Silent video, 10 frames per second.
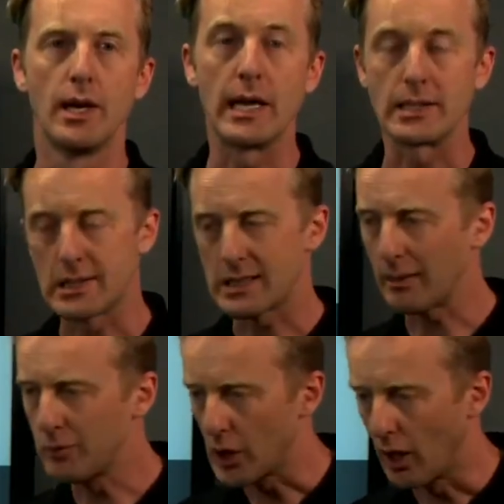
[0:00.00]
Now,
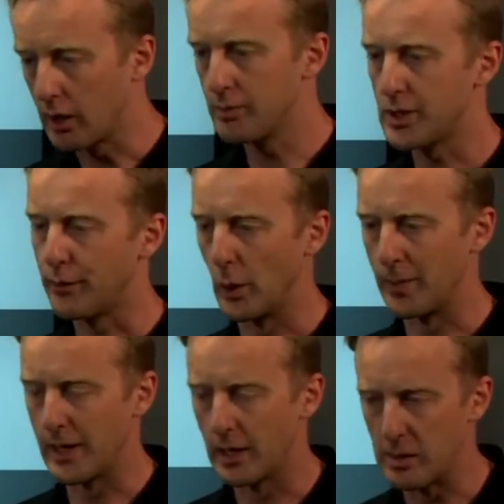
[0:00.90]
sometimes, if you
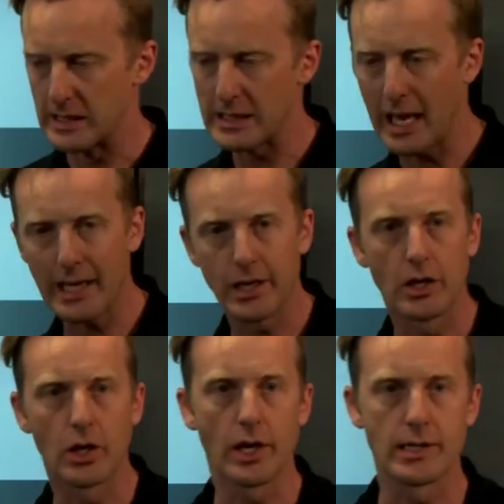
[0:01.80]
want to be a little bit slack, you
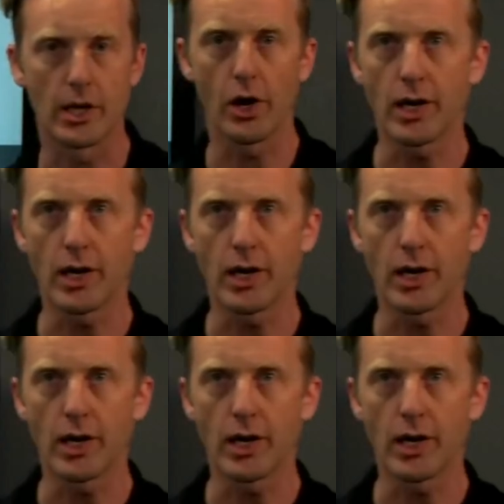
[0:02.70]
can kind of say,